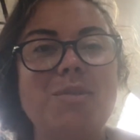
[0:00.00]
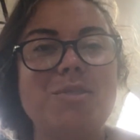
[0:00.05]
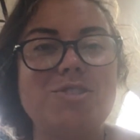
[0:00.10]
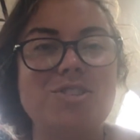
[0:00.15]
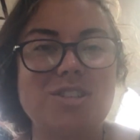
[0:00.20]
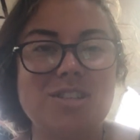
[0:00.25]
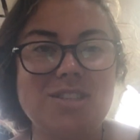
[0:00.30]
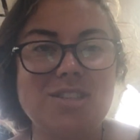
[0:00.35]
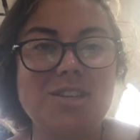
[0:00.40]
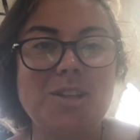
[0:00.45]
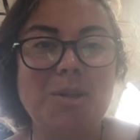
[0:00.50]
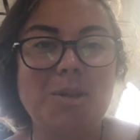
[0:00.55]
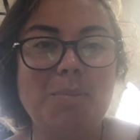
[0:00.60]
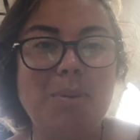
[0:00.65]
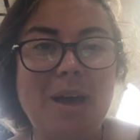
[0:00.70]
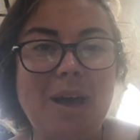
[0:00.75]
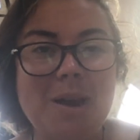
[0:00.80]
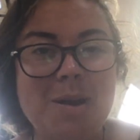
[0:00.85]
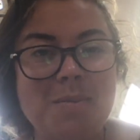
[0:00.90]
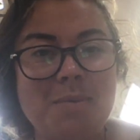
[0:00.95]
which is still
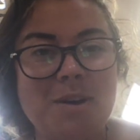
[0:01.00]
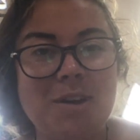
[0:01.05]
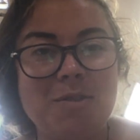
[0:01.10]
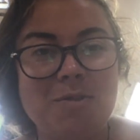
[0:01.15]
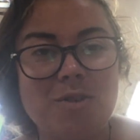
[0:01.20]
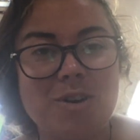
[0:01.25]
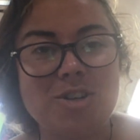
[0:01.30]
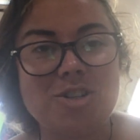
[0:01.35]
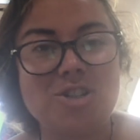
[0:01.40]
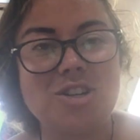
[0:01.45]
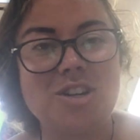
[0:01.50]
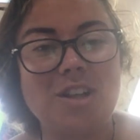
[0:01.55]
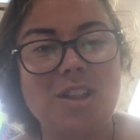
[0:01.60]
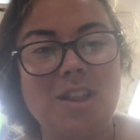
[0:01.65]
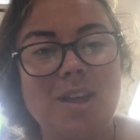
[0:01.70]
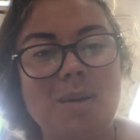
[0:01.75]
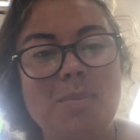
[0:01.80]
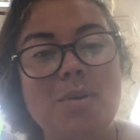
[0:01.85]
Panama, unfortunately,